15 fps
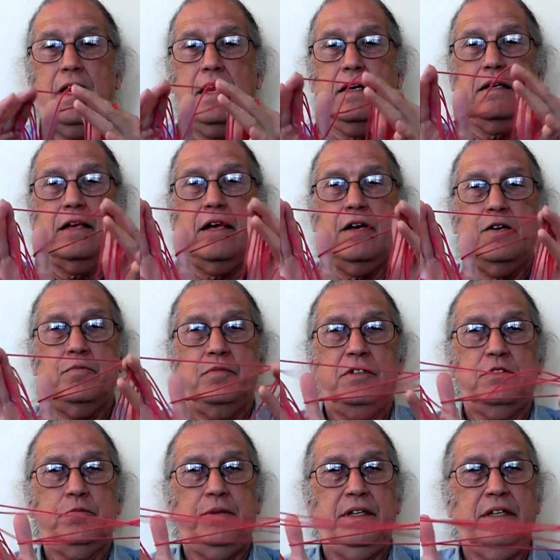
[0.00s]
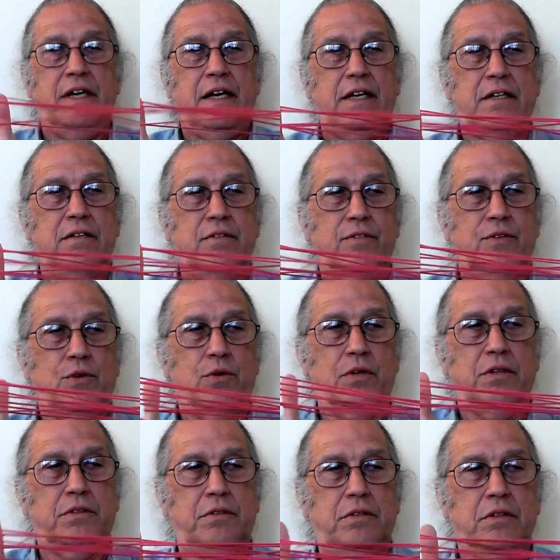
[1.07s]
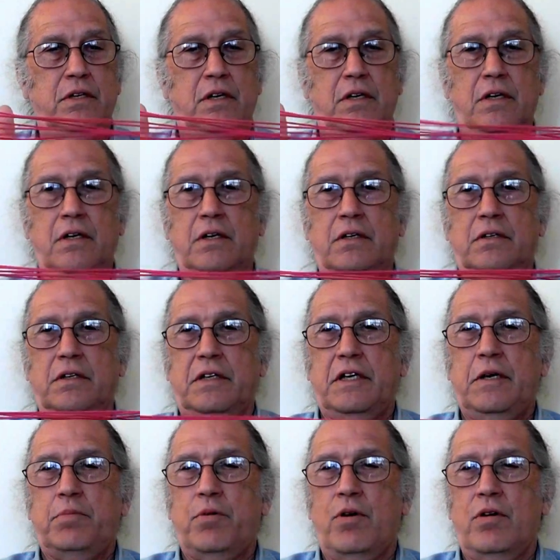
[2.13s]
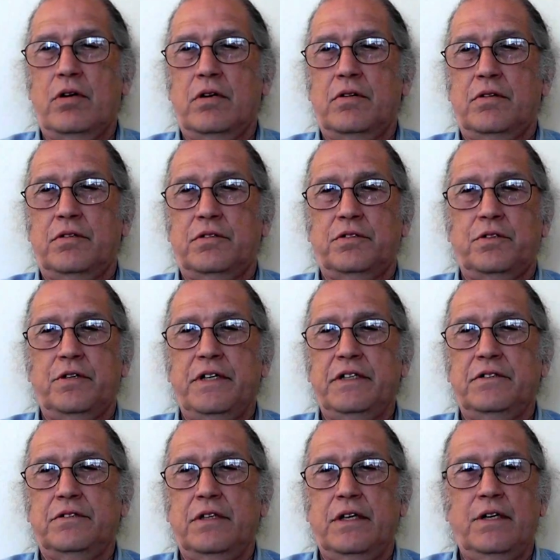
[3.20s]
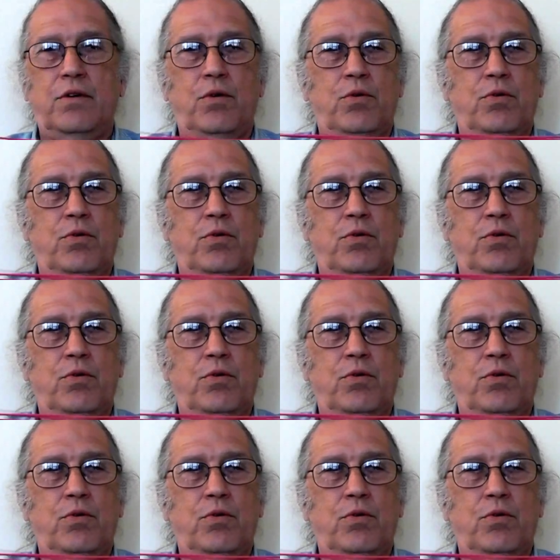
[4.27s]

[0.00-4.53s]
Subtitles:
And care must be taken, of course, to keep all of the strings in